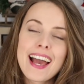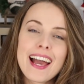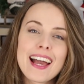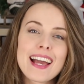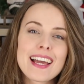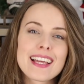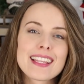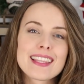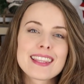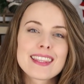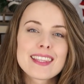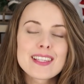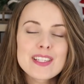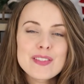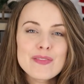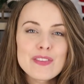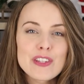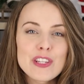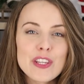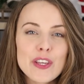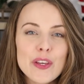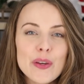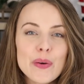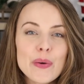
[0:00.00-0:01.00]
And this
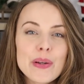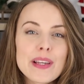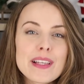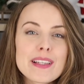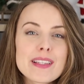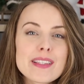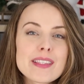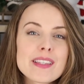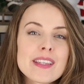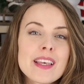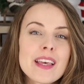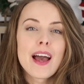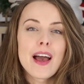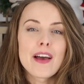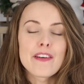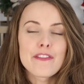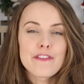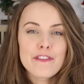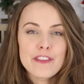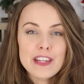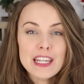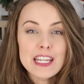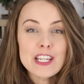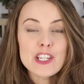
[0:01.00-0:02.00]
video is a
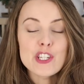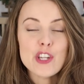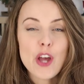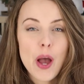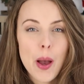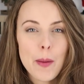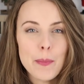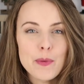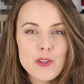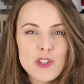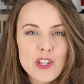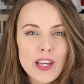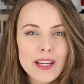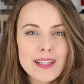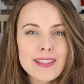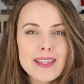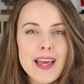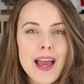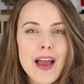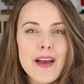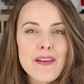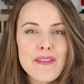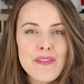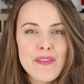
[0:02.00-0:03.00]
finished object
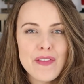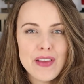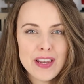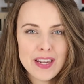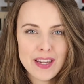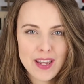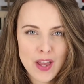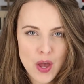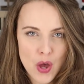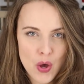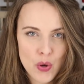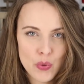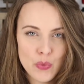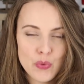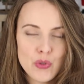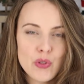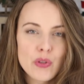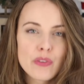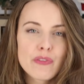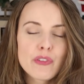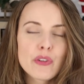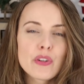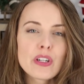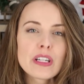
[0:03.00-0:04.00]
a video.
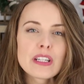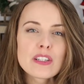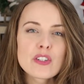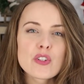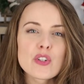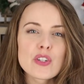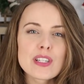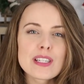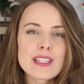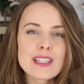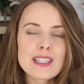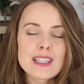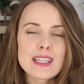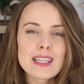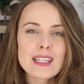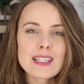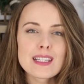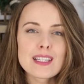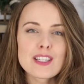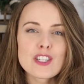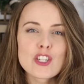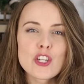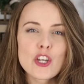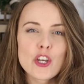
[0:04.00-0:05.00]
So if you're
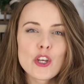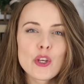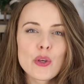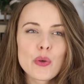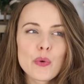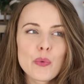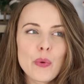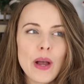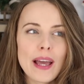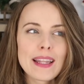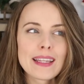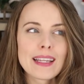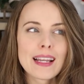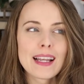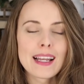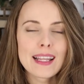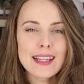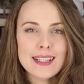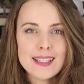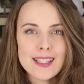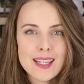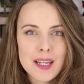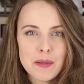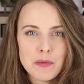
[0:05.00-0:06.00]
interested to any
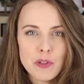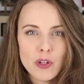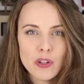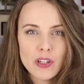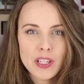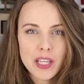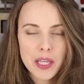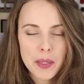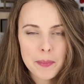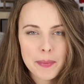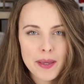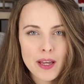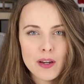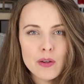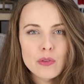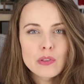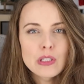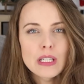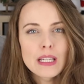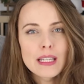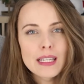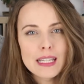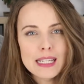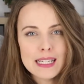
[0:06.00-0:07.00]
links that I'm talking
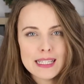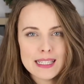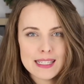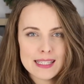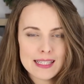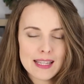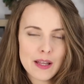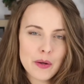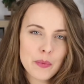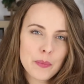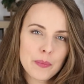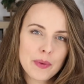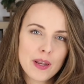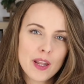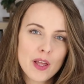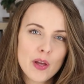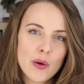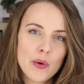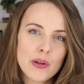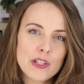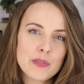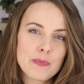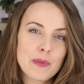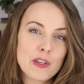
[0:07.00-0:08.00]
about, link down
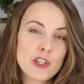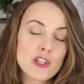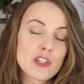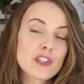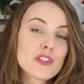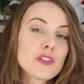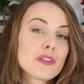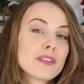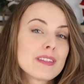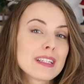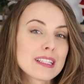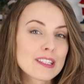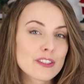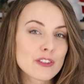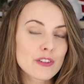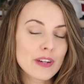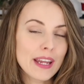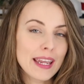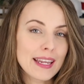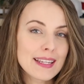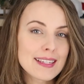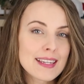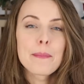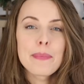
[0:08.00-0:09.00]
below, especially to
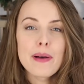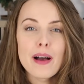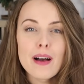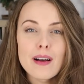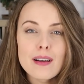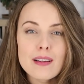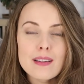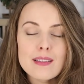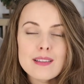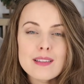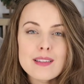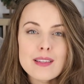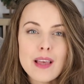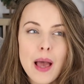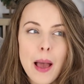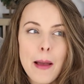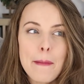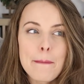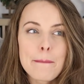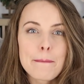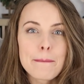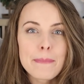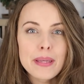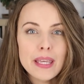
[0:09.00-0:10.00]
KnitCrate box,
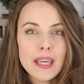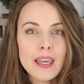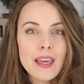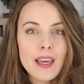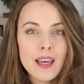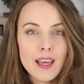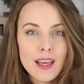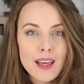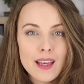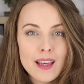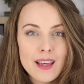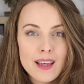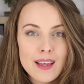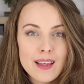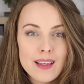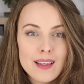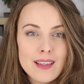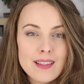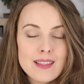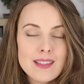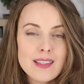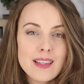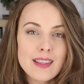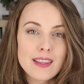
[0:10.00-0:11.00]

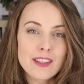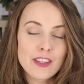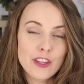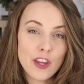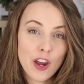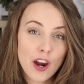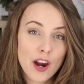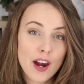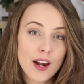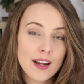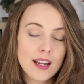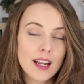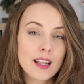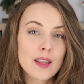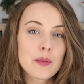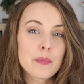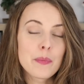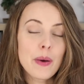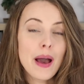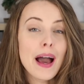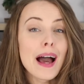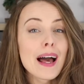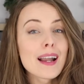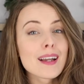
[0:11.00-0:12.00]
because the yarn and the
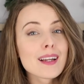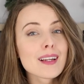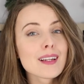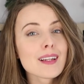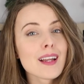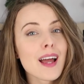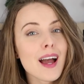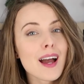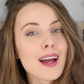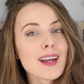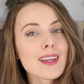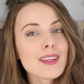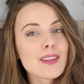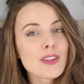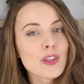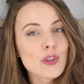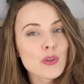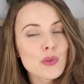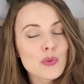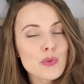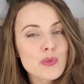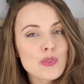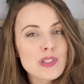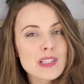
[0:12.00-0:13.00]
pattern I
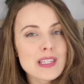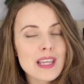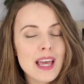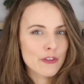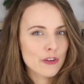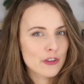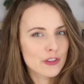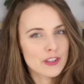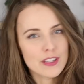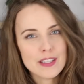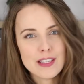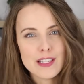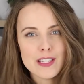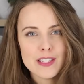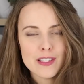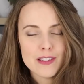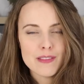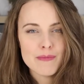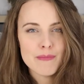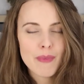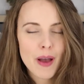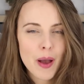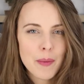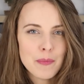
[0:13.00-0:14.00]
used for
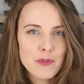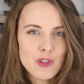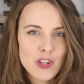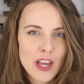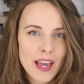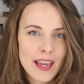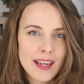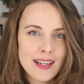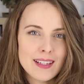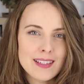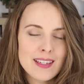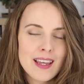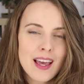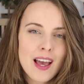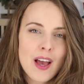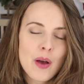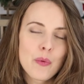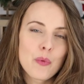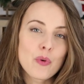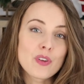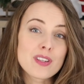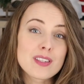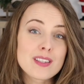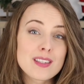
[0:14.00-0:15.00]
this object
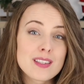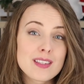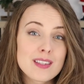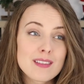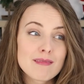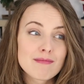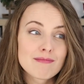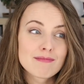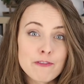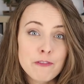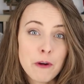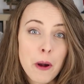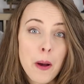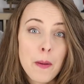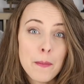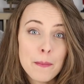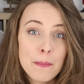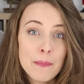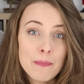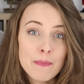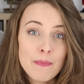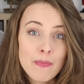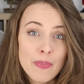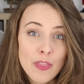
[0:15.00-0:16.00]
was
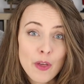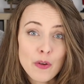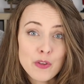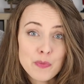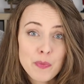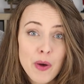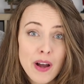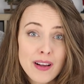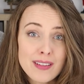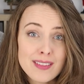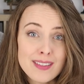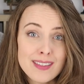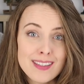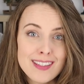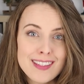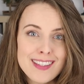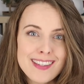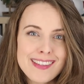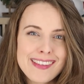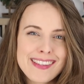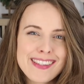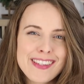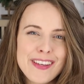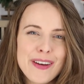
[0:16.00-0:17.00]
from those
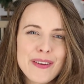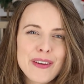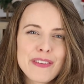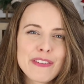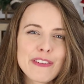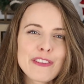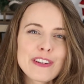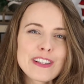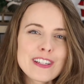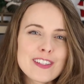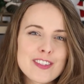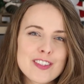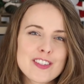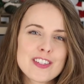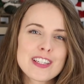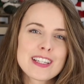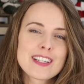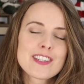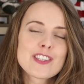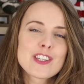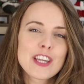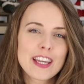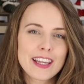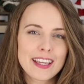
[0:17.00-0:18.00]
boxes. So if you're
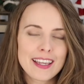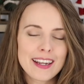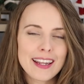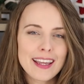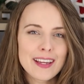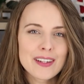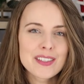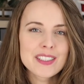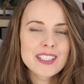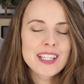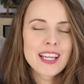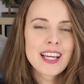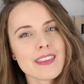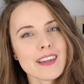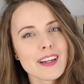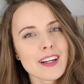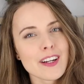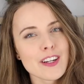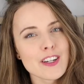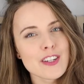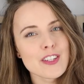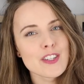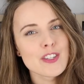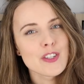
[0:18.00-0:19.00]
interested, check it out.
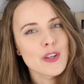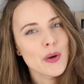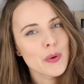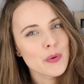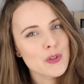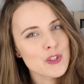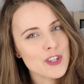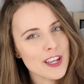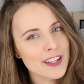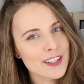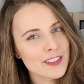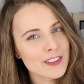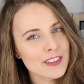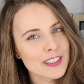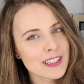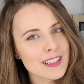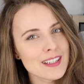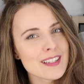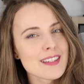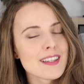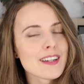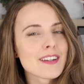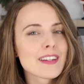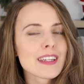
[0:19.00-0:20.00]
They're so
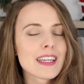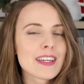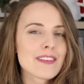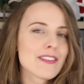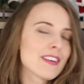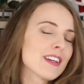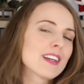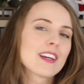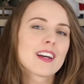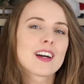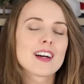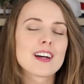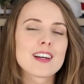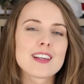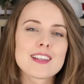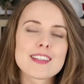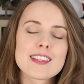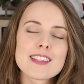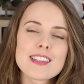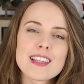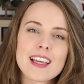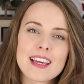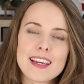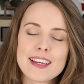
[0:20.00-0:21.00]
generous, they're giving
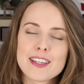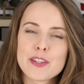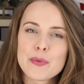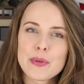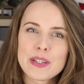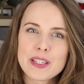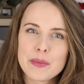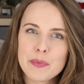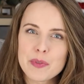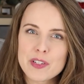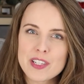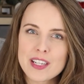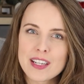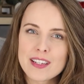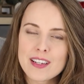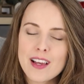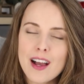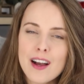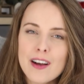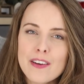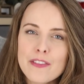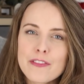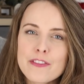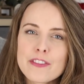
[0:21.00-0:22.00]
us
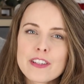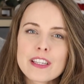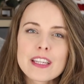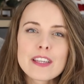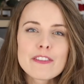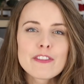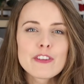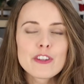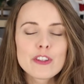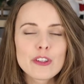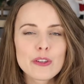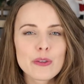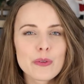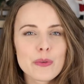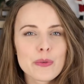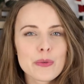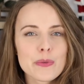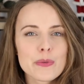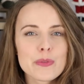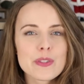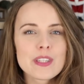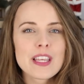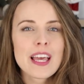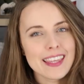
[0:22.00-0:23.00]
20% off if you
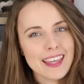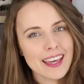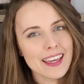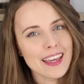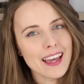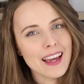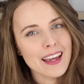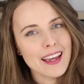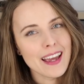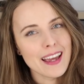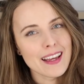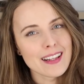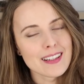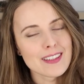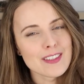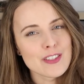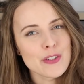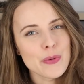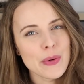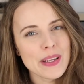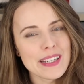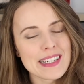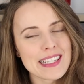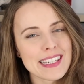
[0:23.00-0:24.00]
use
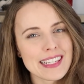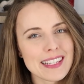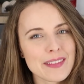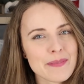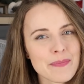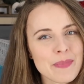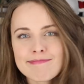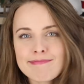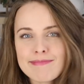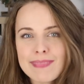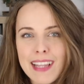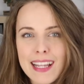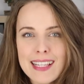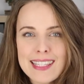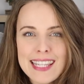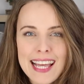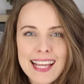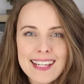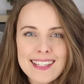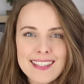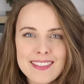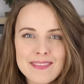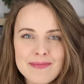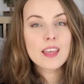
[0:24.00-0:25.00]
KIL20. That's
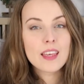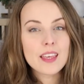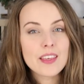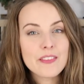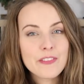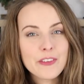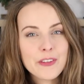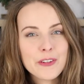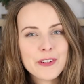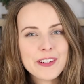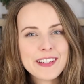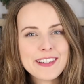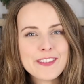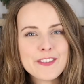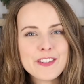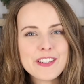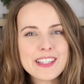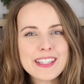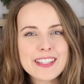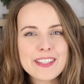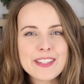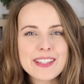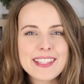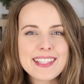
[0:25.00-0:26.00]
that. If you're
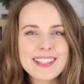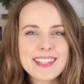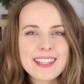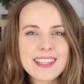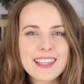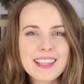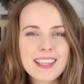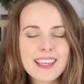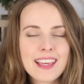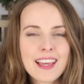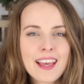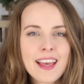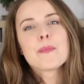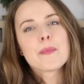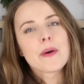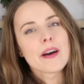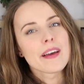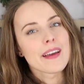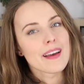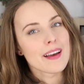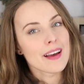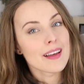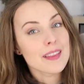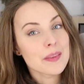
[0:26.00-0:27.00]
interested to see
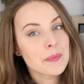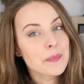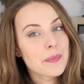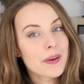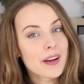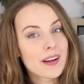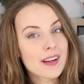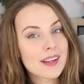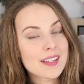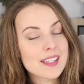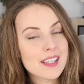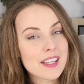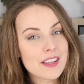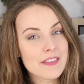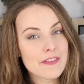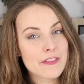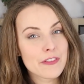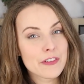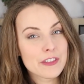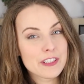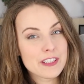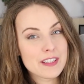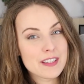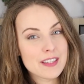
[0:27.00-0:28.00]
my
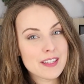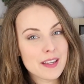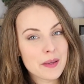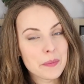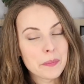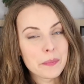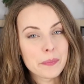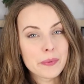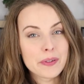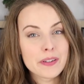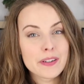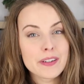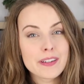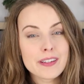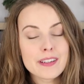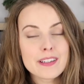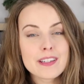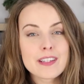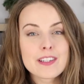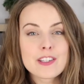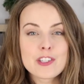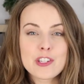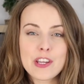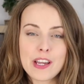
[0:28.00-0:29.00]
unboxing for
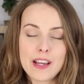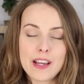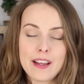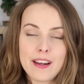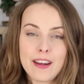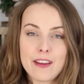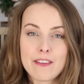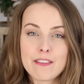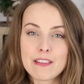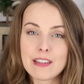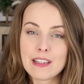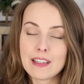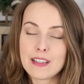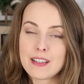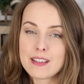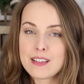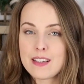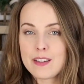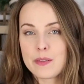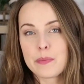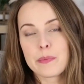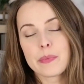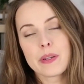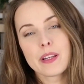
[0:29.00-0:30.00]
December, check that out, link
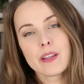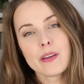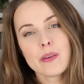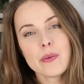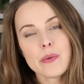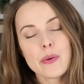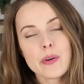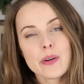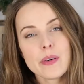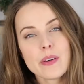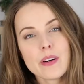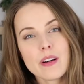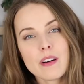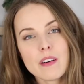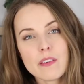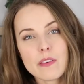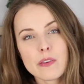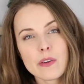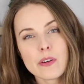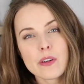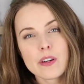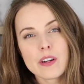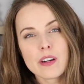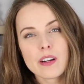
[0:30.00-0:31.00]
down below
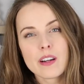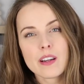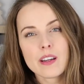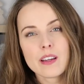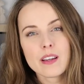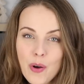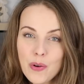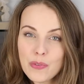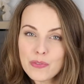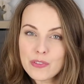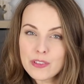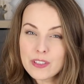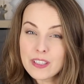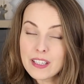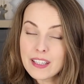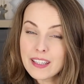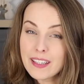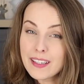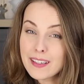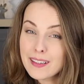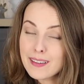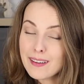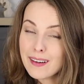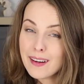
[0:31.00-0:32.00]
or over
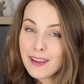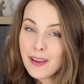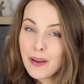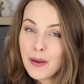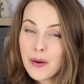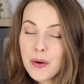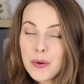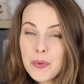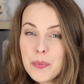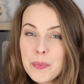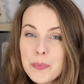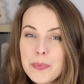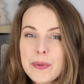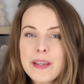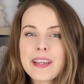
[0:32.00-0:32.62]
here, I hope.